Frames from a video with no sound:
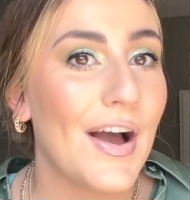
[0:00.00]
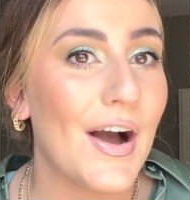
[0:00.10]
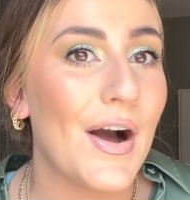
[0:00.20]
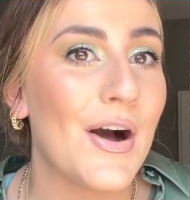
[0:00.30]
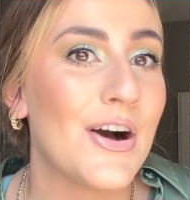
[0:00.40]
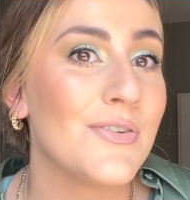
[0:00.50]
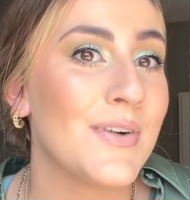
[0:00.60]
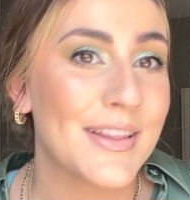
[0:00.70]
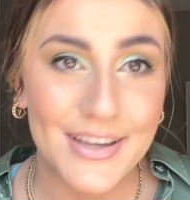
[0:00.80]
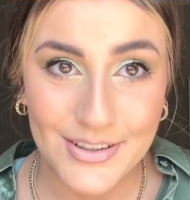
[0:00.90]
I
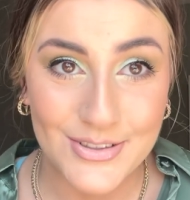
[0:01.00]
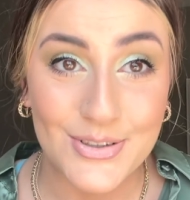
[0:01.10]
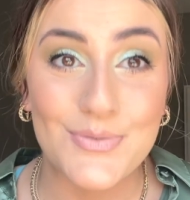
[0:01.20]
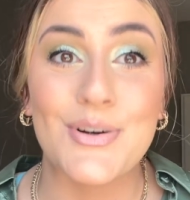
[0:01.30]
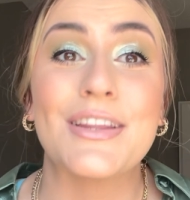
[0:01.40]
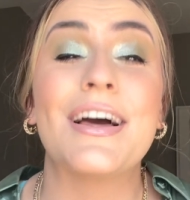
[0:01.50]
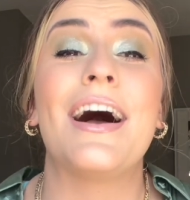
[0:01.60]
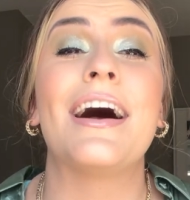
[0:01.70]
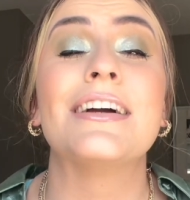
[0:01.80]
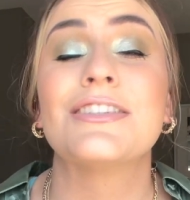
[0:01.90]
think it looks really pretty. The
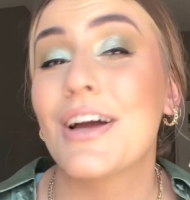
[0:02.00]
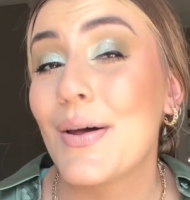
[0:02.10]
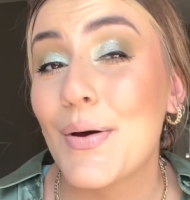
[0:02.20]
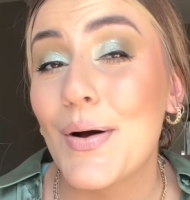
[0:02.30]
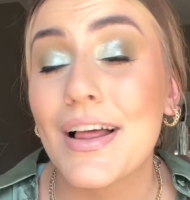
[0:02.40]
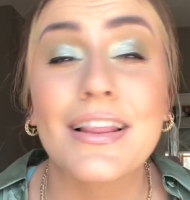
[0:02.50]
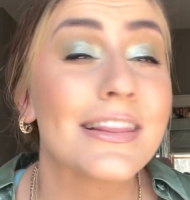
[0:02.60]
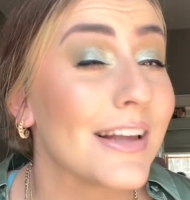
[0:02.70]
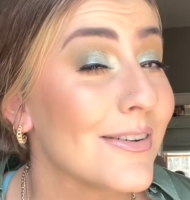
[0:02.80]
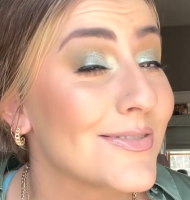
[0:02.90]
eyeshadow, I
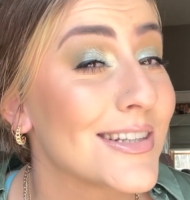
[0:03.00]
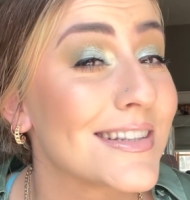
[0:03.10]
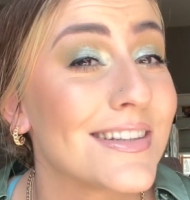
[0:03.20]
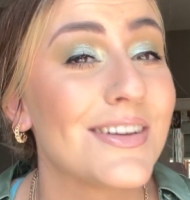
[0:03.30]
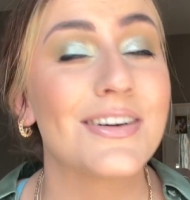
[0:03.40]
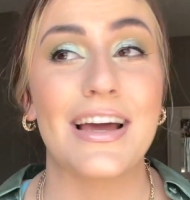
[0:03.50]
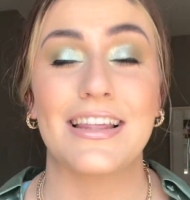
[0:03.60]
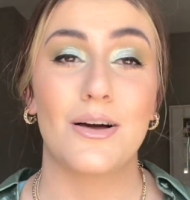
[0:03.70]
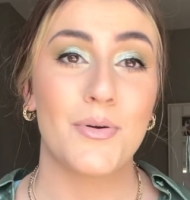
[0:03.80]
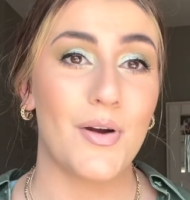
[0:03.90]
love this look. I
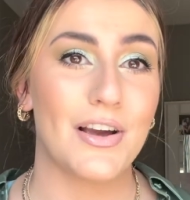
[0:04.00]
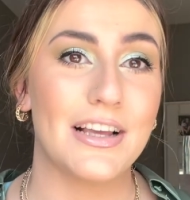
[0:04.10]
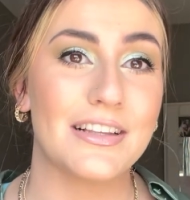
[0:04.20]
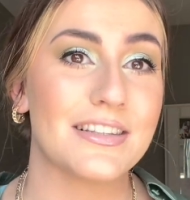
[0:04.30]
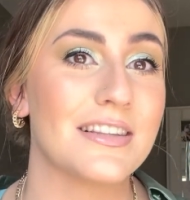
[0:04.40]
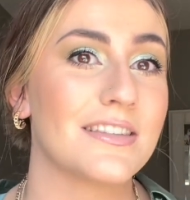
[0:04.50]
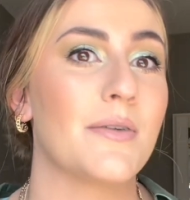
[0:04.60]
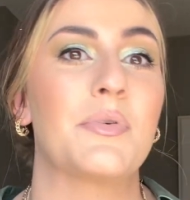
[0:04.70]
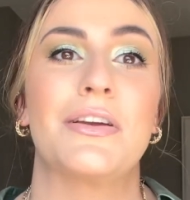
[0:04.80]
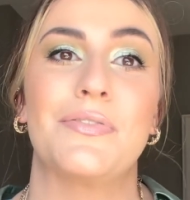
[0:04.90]
think I'll be rocking this in the
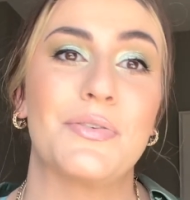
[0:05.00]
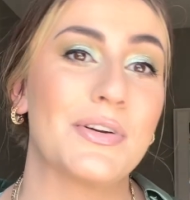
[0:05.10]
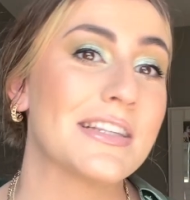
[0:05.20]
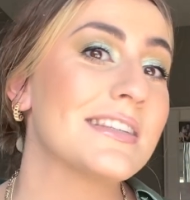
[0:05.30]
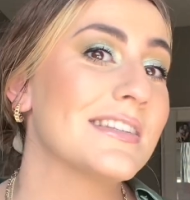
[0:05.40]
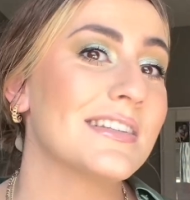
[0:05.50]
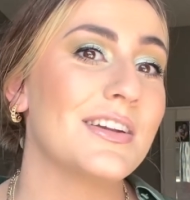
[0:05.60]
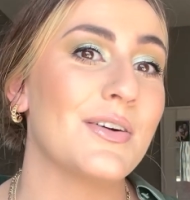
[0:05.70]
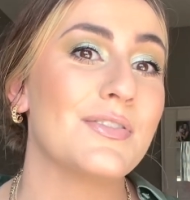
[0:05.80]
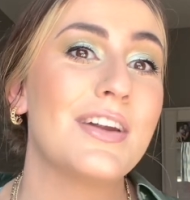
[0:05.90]
summer, even when it's, you
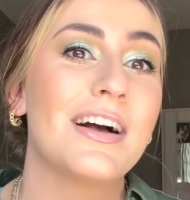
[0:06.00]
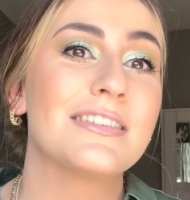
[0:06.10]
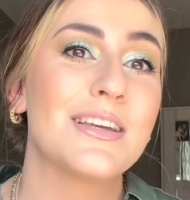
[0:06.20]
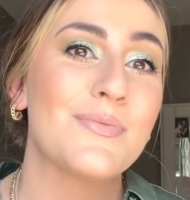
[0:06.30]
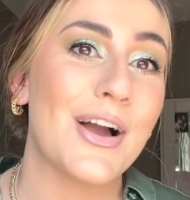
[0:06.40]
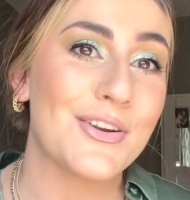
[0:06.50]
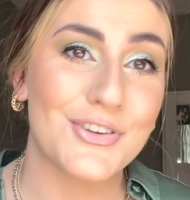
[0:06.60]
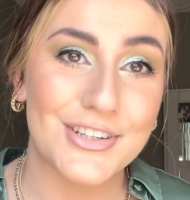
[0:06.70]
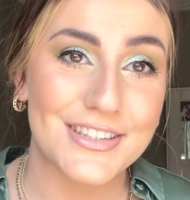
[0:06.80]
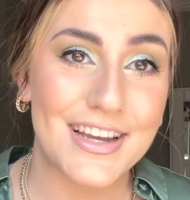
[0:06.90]
know, not St.
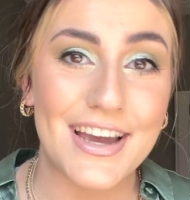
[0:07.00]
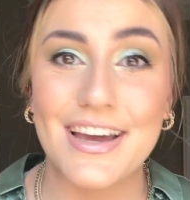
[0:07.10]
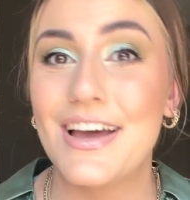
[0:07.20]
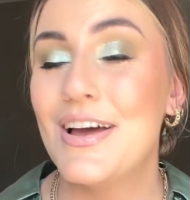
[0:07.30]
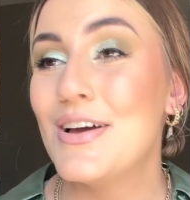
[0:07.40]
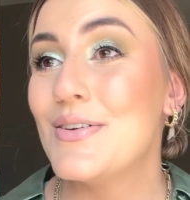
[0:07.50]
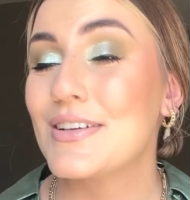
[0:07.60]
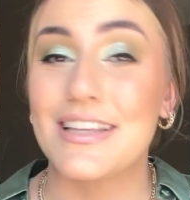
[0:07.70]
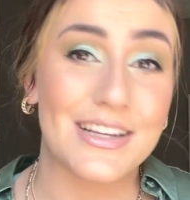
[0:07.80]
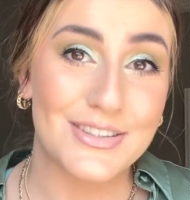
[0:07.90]
Patrick's Day,
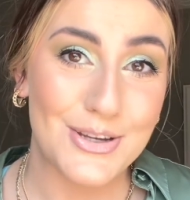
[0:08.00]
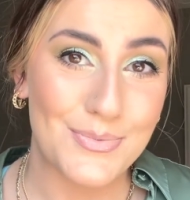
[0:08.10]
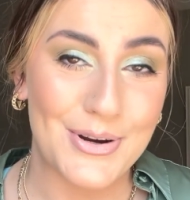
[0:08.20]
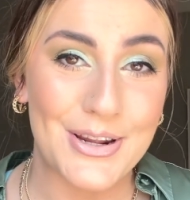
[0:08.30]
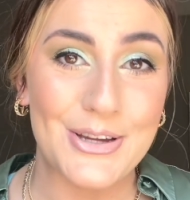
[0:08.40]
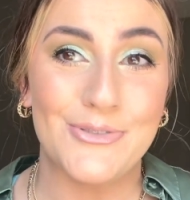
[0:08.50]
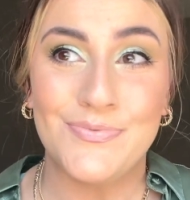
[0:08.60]
because I think it's so pretty